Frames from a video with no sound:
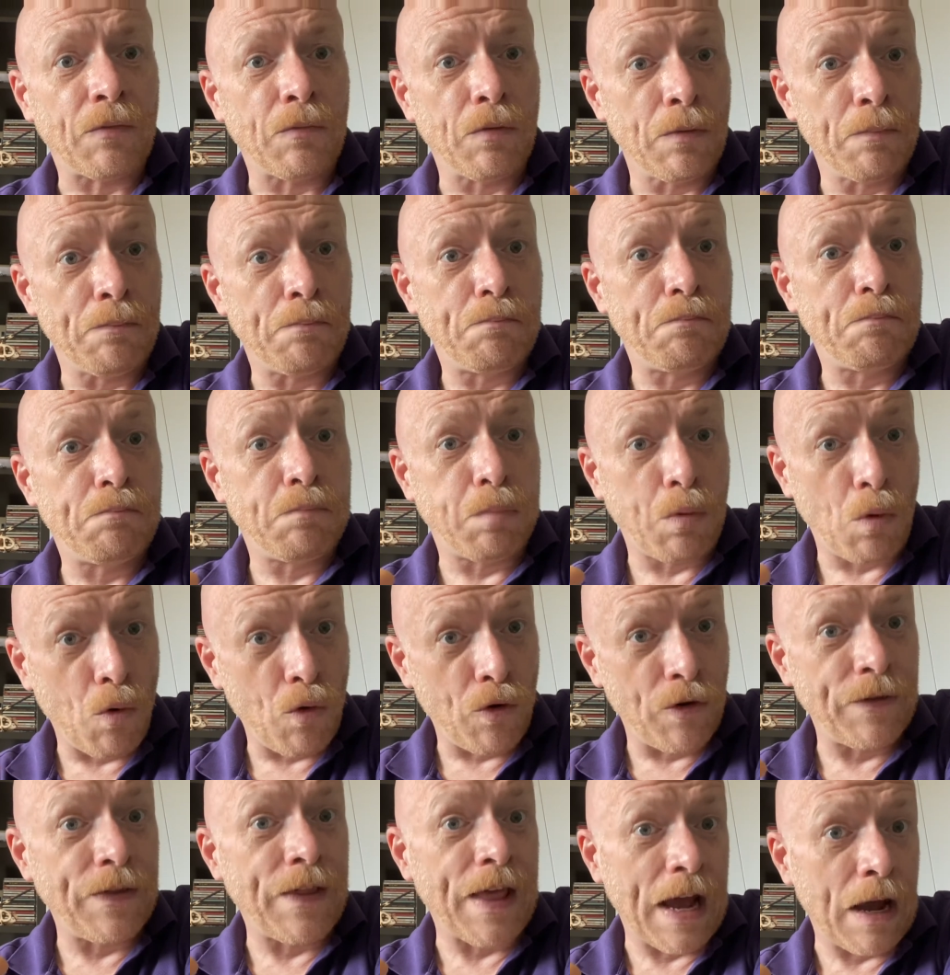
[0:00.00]
were
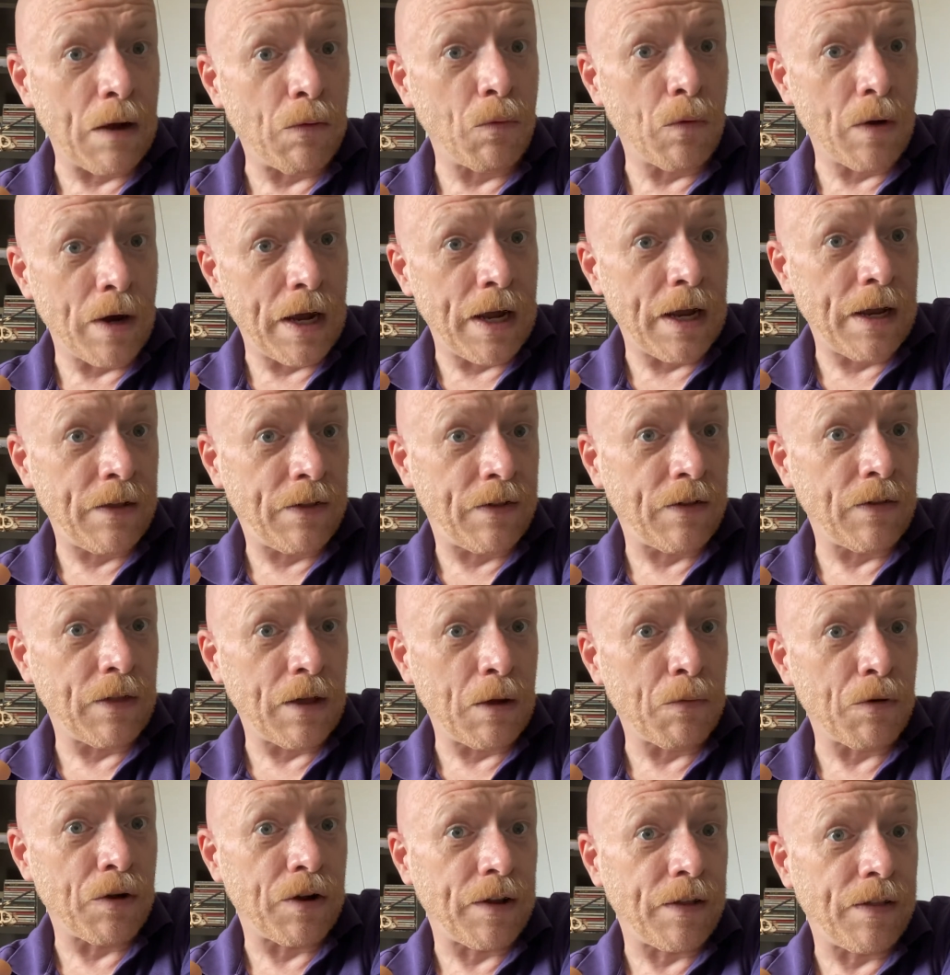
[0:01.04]
born that way, so they
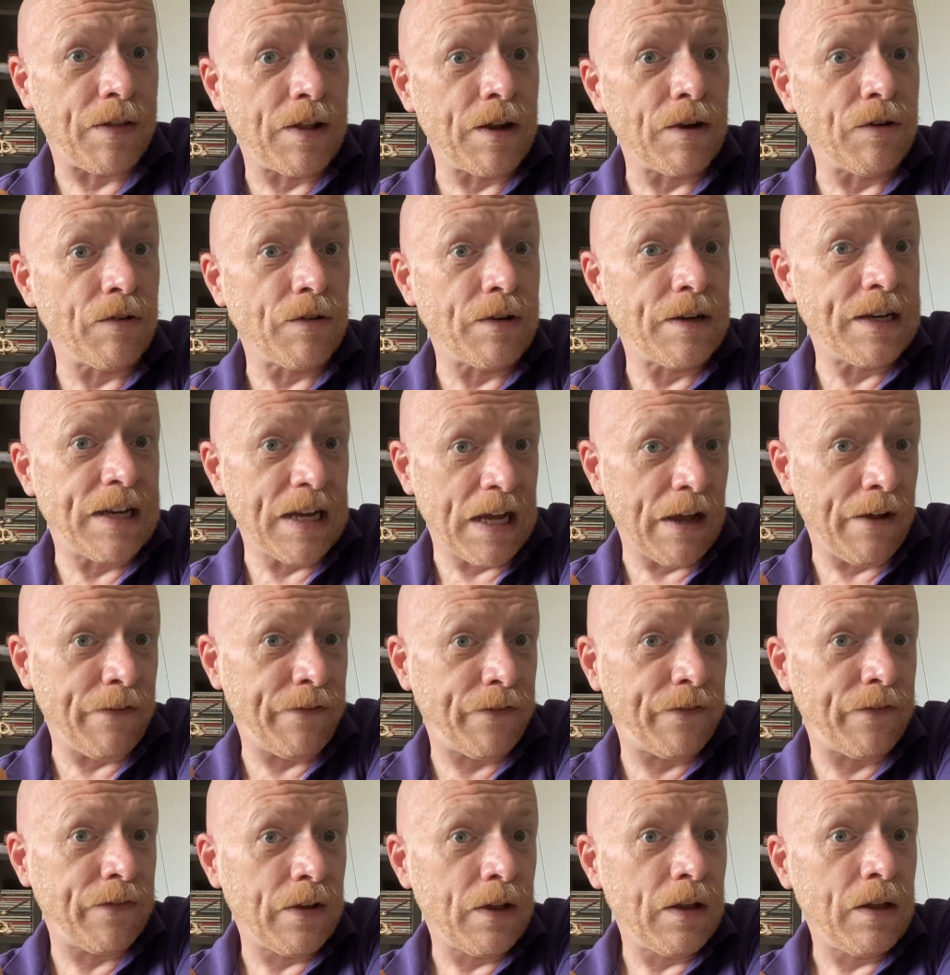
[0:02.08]
were considered
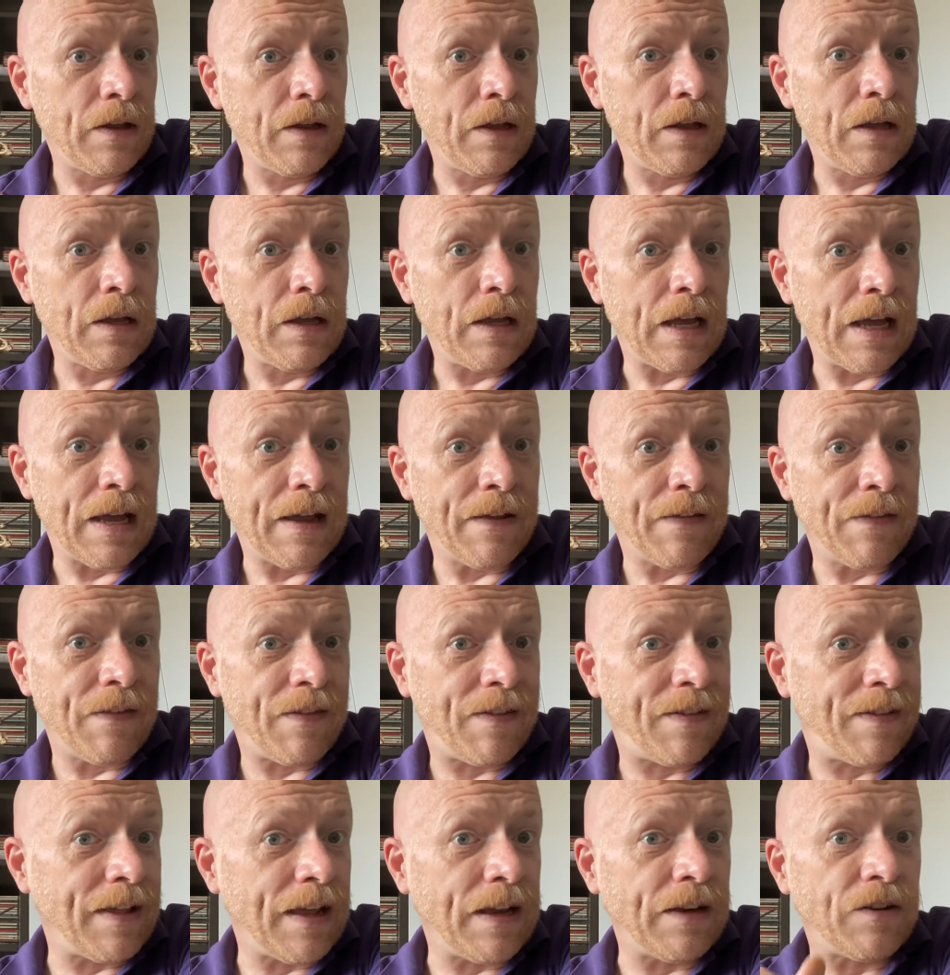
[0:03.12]
deaf and
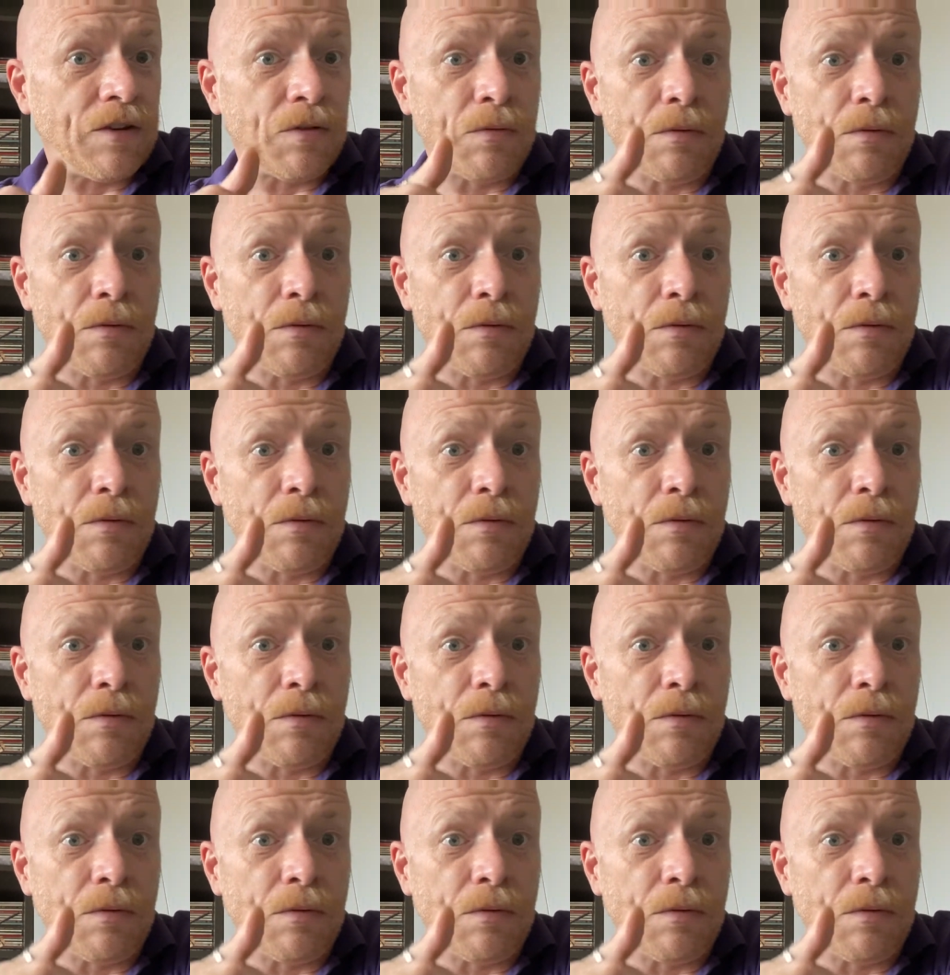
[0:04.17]
sent to